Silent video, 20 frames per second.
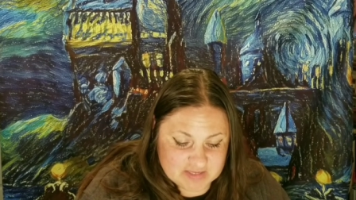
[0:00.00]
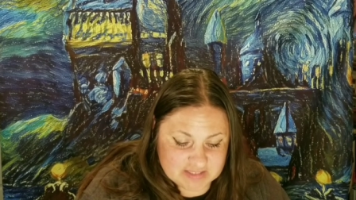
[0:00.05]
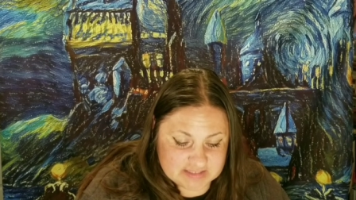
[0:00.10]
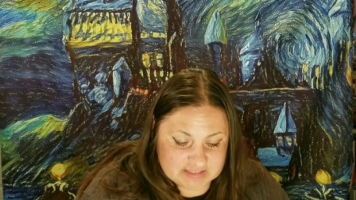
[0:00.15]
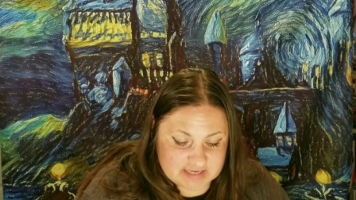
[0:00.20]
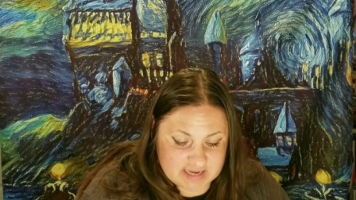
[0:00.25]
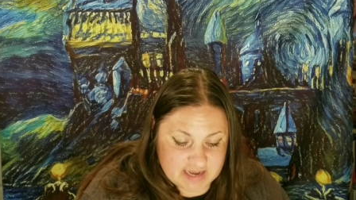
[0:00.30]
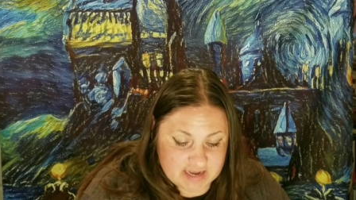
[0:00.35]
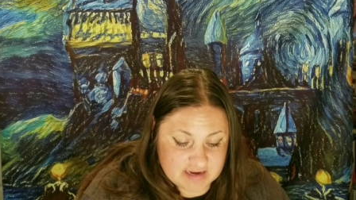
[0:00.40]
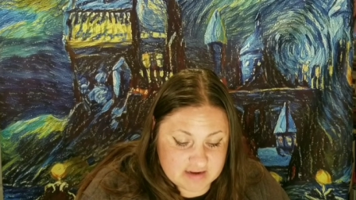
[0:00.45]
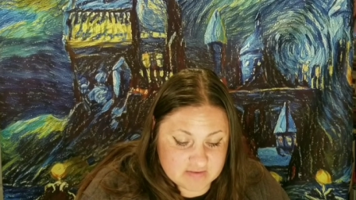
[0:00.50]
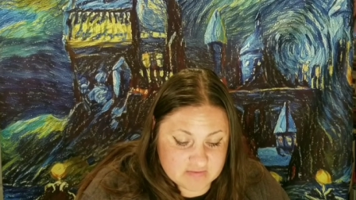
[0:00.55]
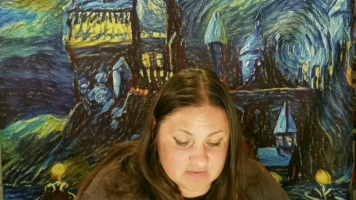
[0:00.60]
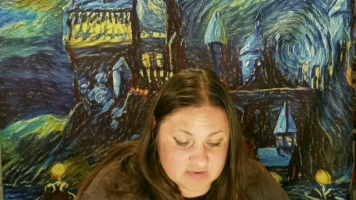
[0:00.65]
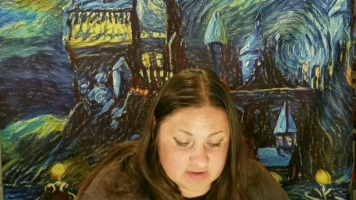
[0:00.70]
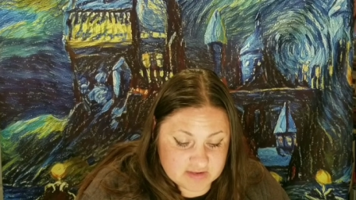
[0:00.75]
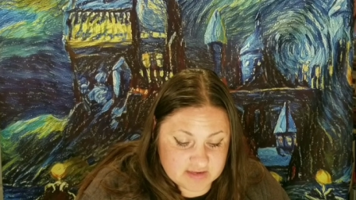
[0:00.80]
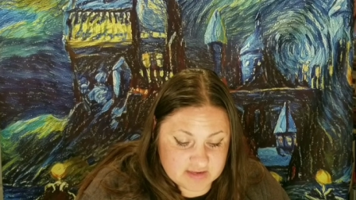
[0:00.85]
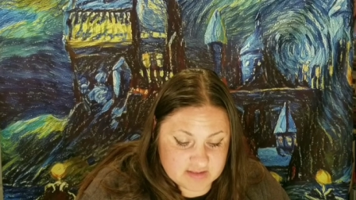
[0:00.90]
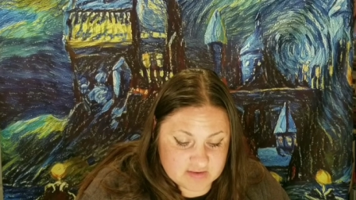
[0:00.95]
It's kind of
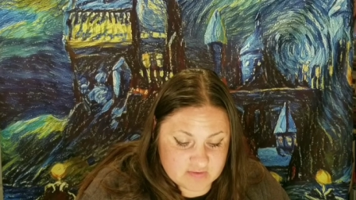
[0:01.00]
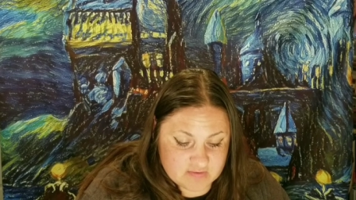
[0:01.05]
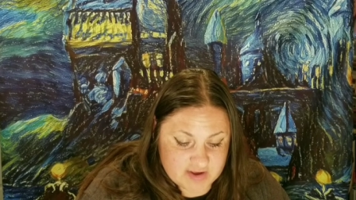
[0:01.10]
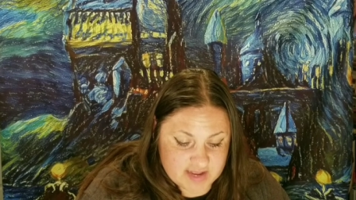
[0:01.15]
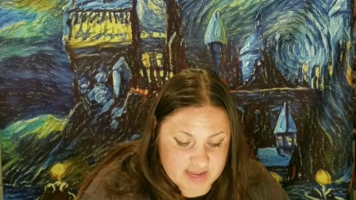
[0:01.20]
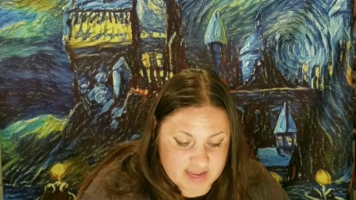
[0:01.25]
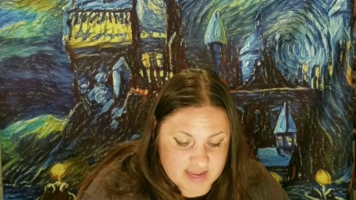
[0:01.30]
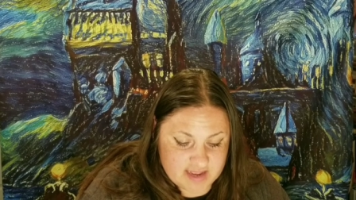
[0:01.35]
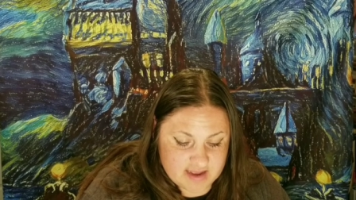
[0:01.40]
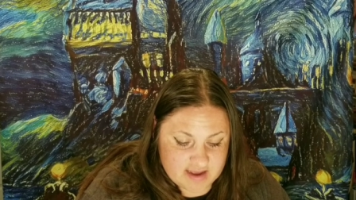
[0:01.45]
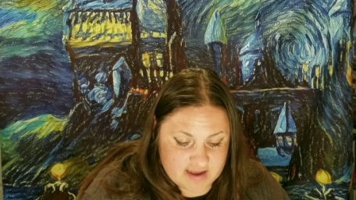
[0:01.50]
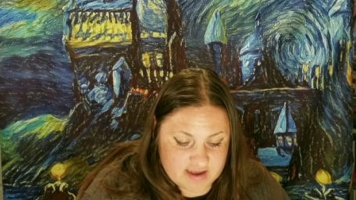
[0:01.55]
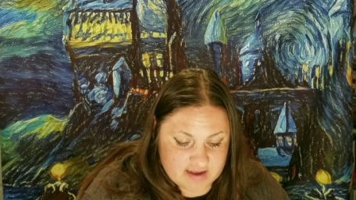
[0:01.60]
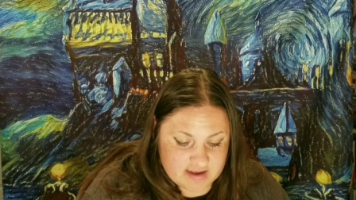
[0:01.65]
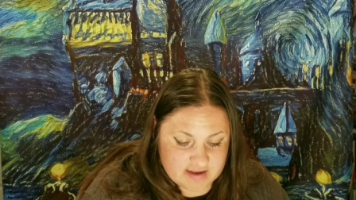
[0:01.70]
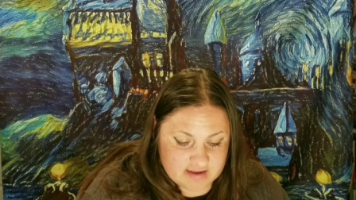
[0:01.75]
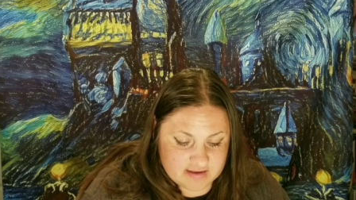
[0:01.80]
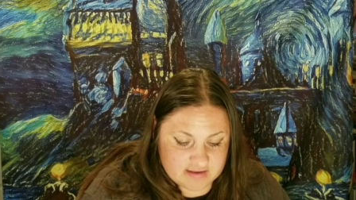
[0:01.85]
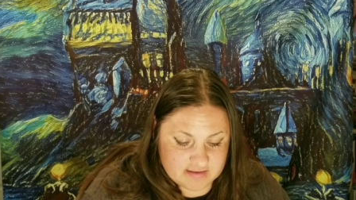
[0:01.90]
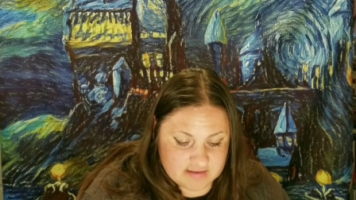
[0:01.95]
really the way
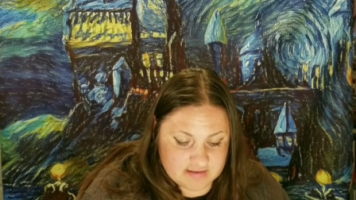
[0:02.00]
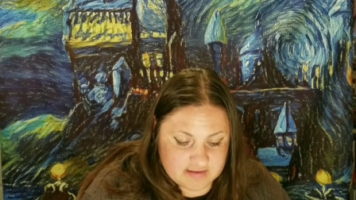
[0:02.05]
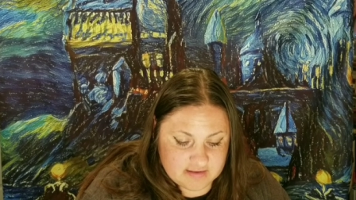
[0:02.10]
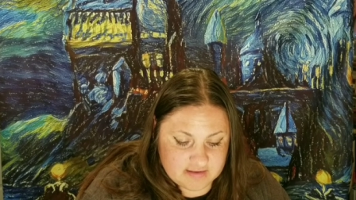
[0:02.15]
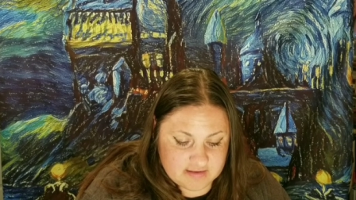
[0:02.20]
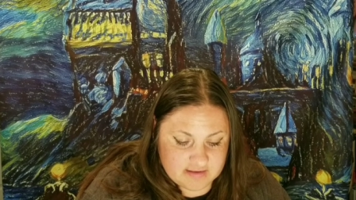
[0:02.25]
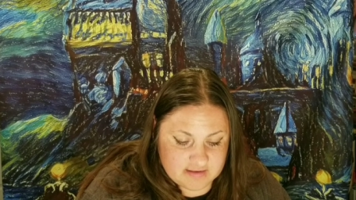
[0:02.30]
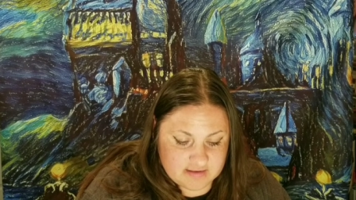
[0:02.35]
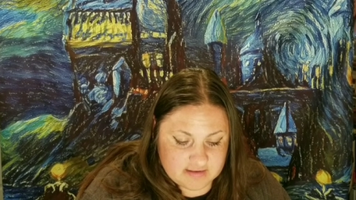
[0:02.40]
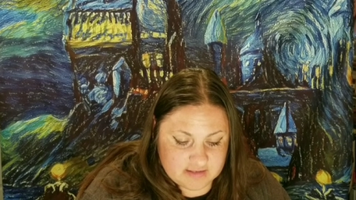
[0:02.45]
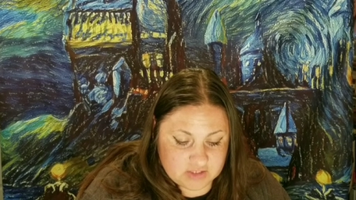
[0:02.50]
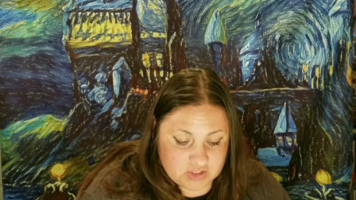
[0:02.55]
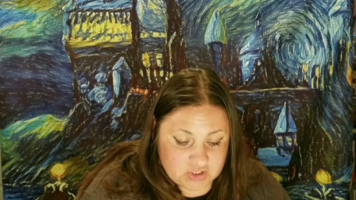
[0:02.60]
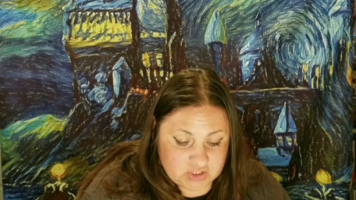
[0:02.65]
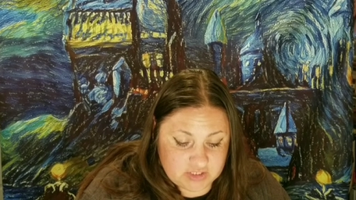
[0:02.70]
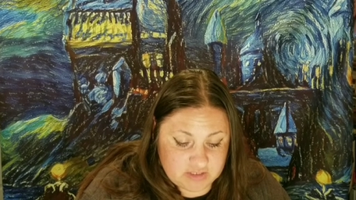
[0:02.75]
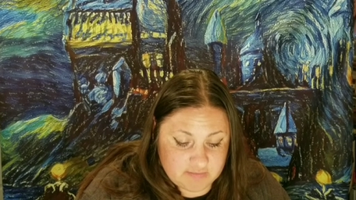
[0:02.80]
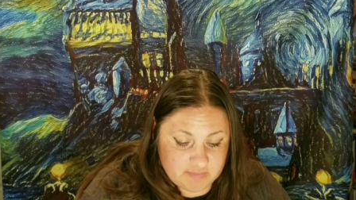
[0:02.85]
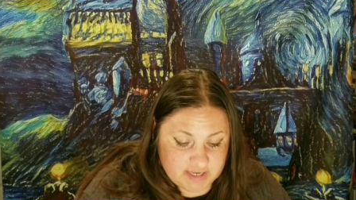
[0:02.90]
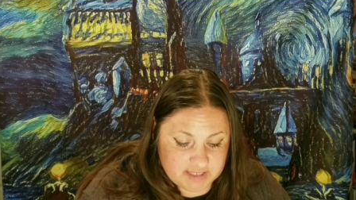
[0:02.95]
uh,
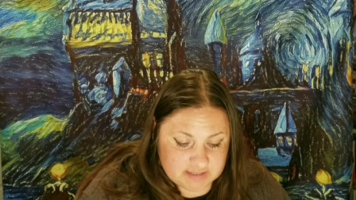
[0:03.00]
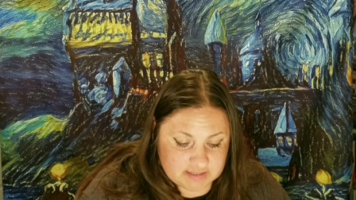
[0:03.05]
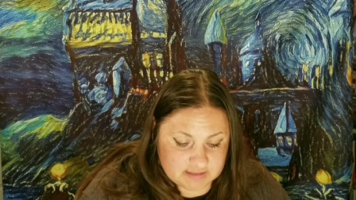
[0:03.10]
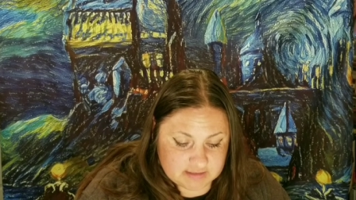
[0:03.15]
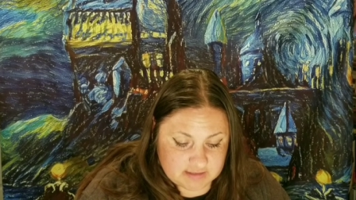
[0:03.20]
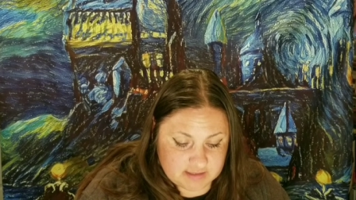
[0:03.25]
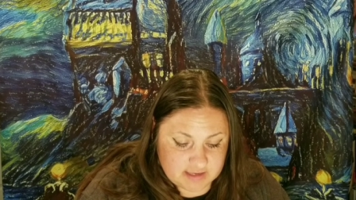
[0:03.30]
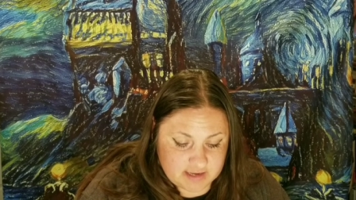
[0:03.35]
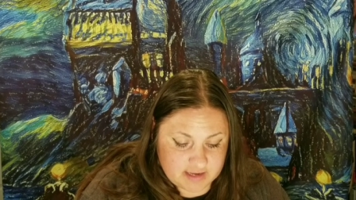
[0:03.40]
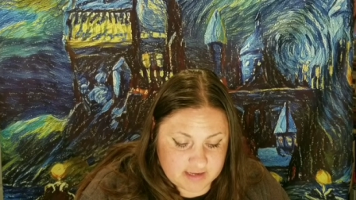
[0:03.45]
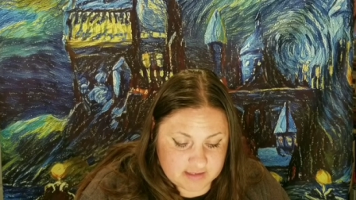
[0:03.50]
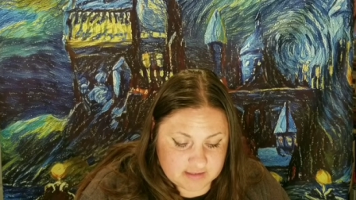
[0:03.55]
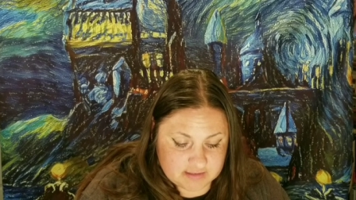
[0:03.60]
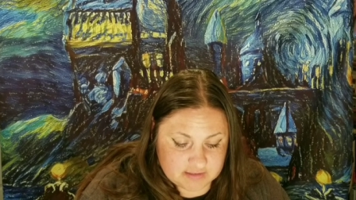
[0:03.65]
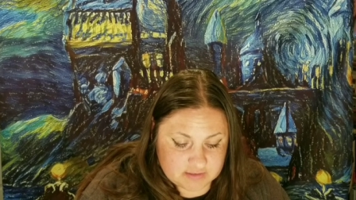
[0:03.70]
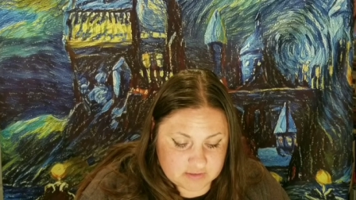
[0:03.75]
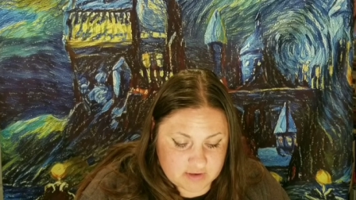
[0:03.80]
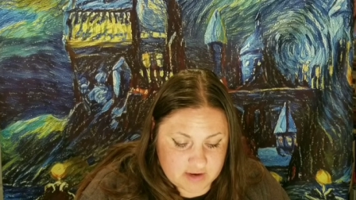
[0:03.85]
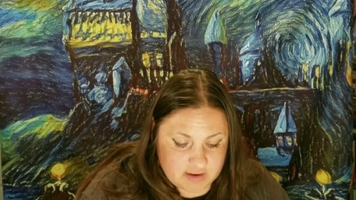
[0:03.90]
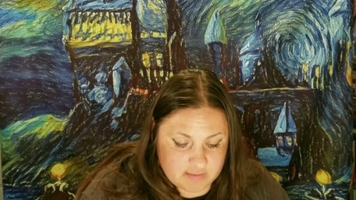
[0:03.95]
she basically kind of
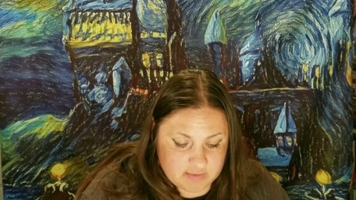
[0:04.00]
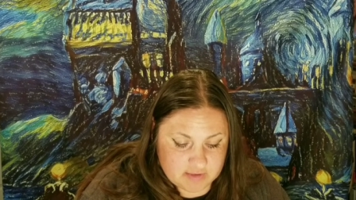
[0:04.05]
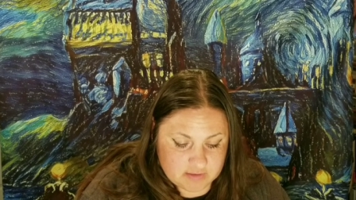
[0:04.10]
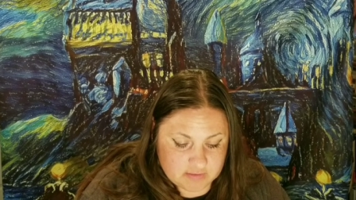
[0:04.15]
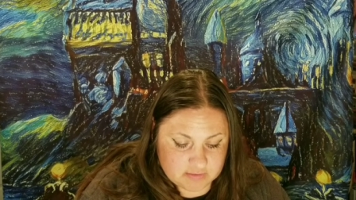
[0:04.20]
described it.